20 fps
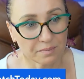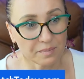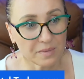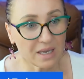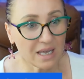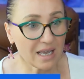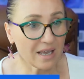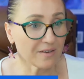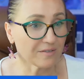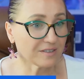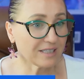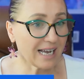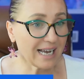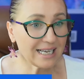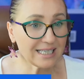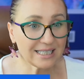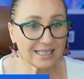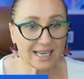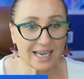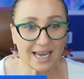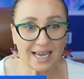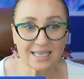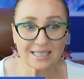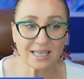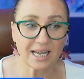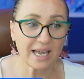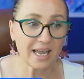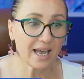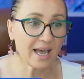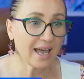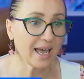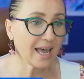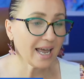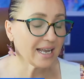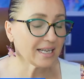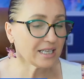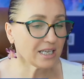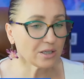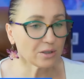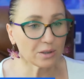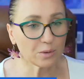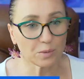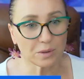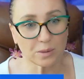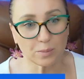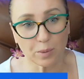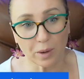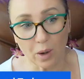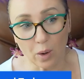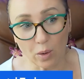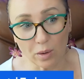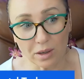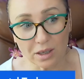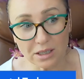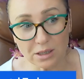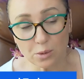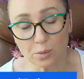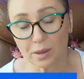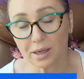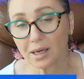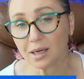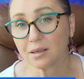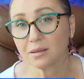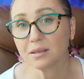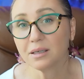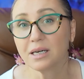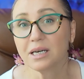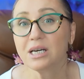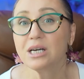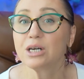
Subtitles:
If they say they hate dealing with brokers, well,